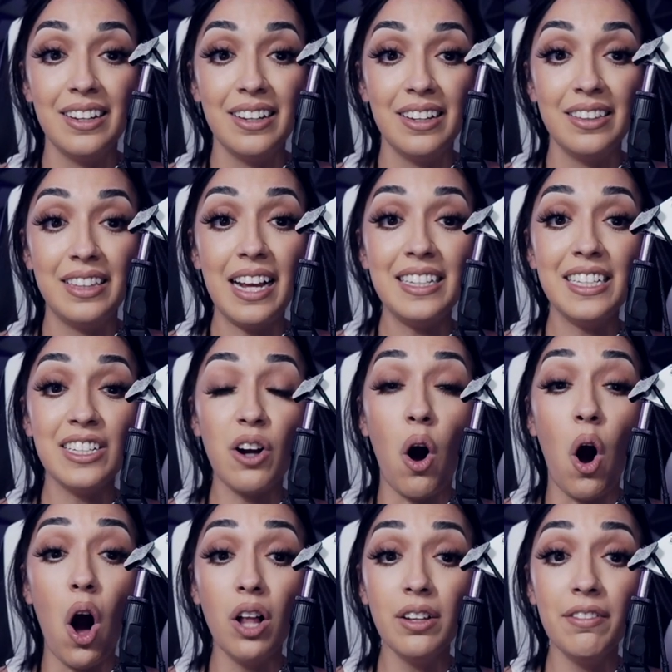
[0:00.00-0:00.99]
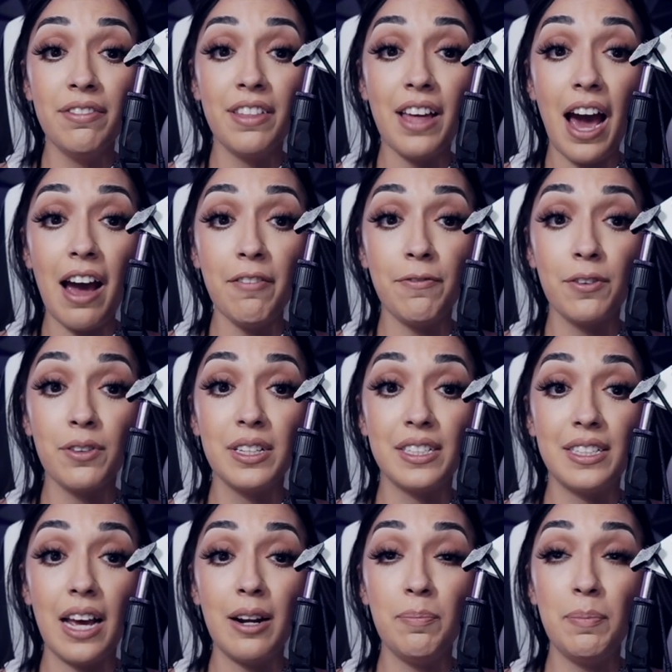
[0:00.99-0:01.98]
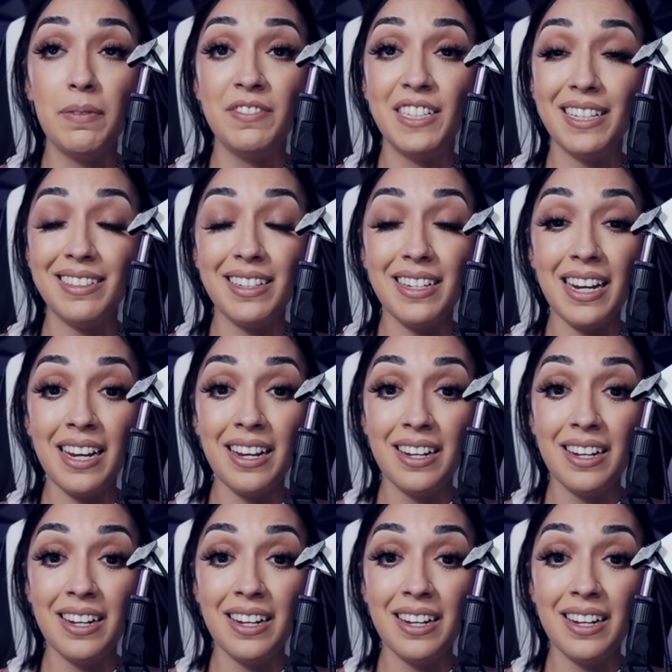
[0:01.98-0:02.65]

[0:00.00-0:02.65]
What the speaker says: They did all of that for the setup of Disney?